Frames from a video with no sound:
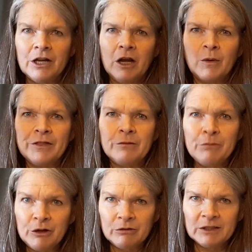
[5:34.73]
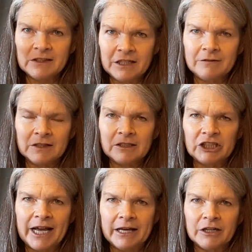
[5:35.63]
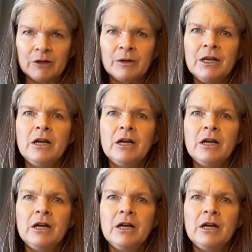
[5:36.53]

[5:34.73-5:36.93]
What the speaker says: when the moon receives the shadow,